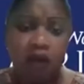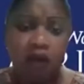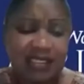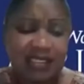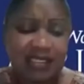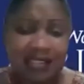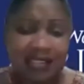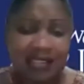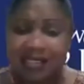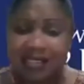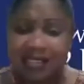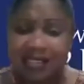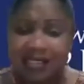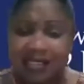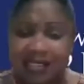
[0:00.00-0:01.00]

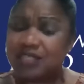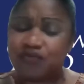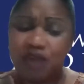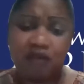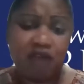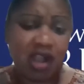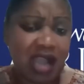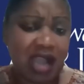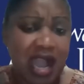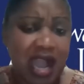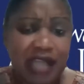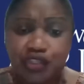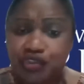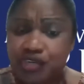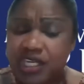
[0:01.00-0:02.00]
cities, for our
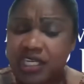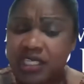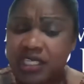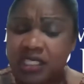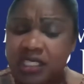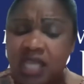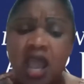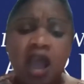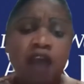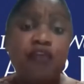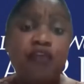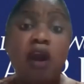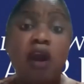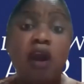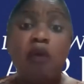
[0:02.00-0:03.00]
countries, for
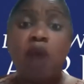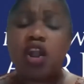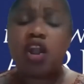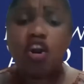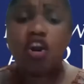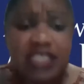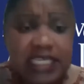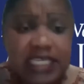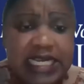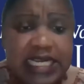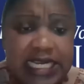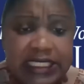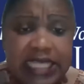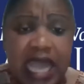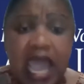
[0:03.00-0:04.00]
our continent,
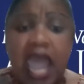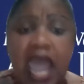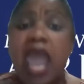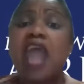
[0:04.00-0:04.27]
and